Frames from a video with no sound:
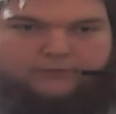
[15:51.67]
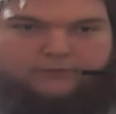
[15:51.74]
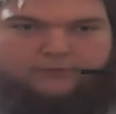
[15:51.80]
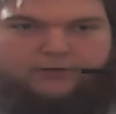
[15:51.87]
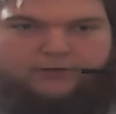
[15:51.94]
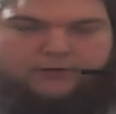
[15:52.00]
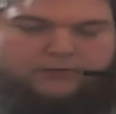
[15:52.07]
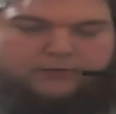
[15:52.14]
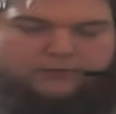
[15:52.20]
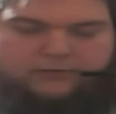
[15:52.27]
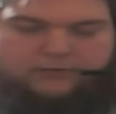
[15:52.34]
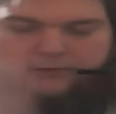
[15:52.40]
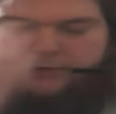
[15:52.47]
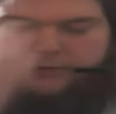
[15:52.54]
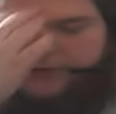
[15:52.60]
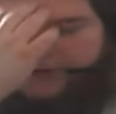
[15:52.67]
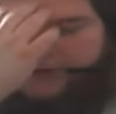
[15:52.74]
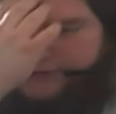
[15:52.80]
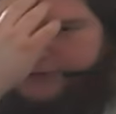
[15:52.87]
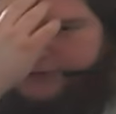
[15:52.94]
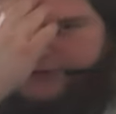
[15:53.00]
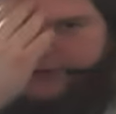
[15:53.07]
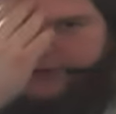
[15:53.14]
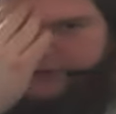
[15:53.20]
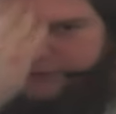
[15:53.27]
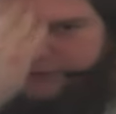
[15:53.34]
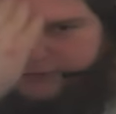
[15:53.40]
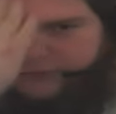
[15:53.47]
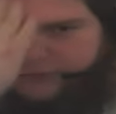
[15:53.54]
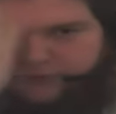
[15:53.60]
But I know you can't.
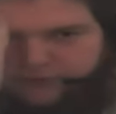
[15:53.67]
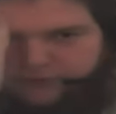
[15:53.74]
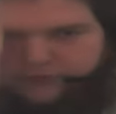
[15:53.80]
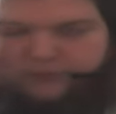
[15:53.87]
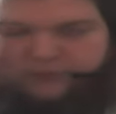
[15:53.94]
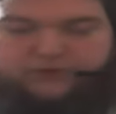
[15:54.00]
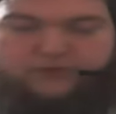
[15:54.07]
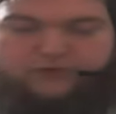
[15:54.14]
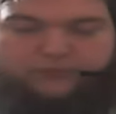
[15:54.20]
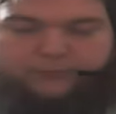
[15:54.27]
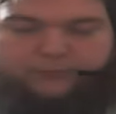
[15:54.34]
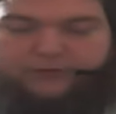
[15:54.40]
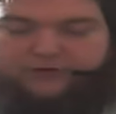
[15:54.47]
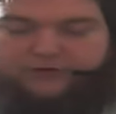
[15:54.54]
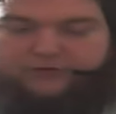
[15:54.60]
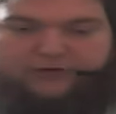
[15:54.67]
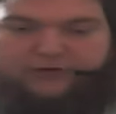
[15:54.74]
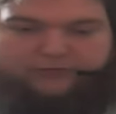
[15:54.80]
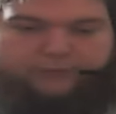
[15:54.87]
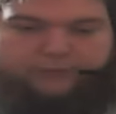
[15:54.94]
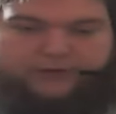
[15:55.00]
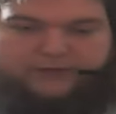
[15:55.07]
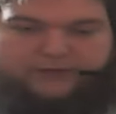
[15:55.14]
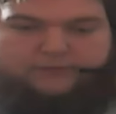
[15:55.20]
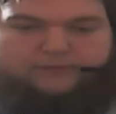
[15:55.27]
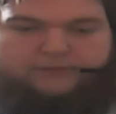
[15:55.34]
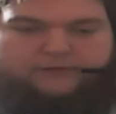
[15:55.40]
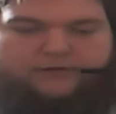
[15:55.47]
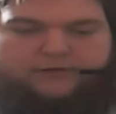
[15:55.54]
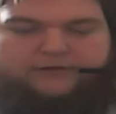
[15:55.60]
There's no such thing as a brain transplant.
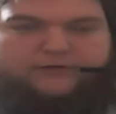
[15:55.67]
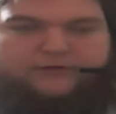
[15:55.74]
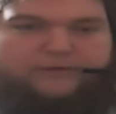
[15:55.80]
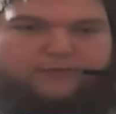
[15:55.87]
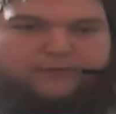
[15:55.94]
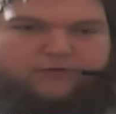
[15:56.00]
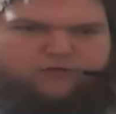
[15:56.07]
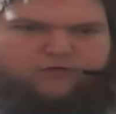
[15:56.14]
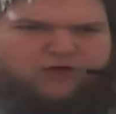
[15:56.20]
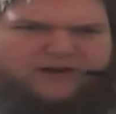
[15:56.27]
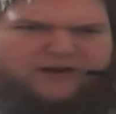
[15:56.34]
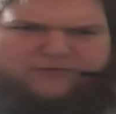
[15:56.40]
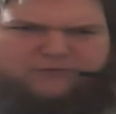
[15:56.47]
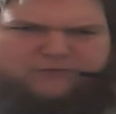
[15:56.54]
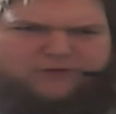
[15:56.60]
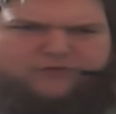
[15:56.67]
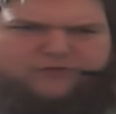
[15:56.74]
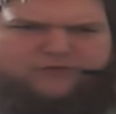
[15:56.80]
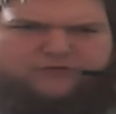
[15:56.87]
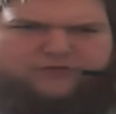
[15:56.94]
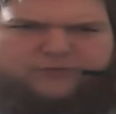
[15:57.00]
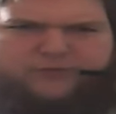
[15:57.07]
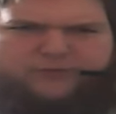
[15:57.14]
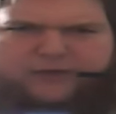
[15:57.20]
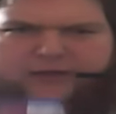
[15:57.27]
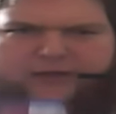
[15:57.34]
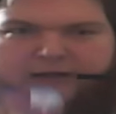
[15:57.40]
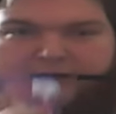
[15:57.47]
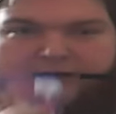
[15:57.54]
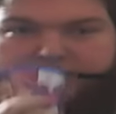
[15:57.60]
I think they may have tried it in Russia or something and the
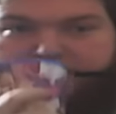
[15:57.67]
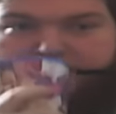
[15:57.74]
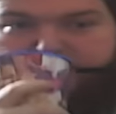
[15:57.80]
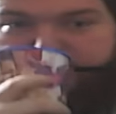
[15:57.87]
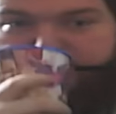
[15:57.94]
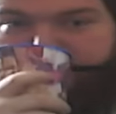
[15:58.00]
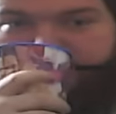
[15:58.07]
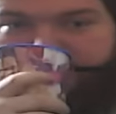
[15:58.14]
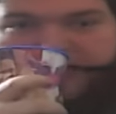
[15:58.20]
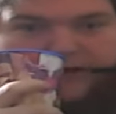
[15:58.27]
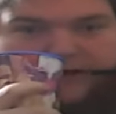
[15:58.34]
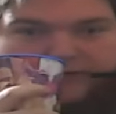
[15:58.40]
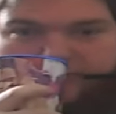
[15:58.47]
guy died or something. I don't know.